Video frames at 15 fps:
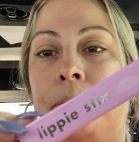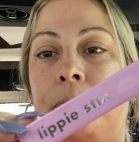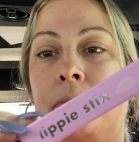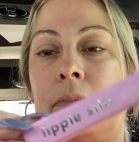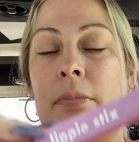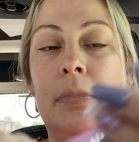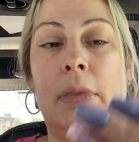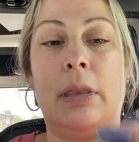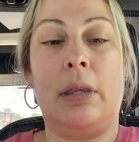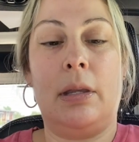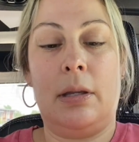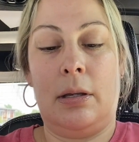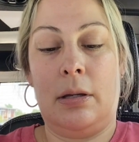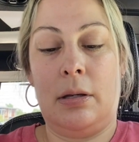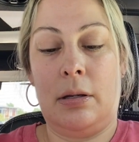
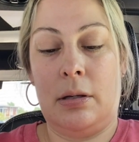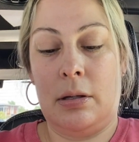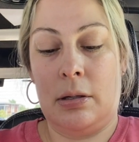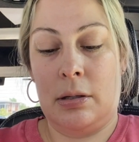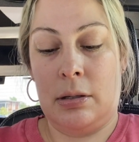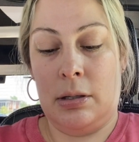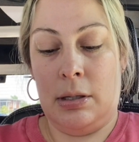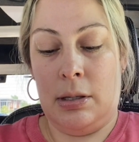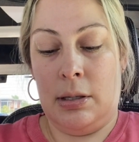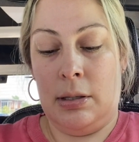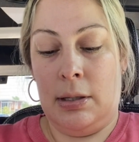Nobody speaks.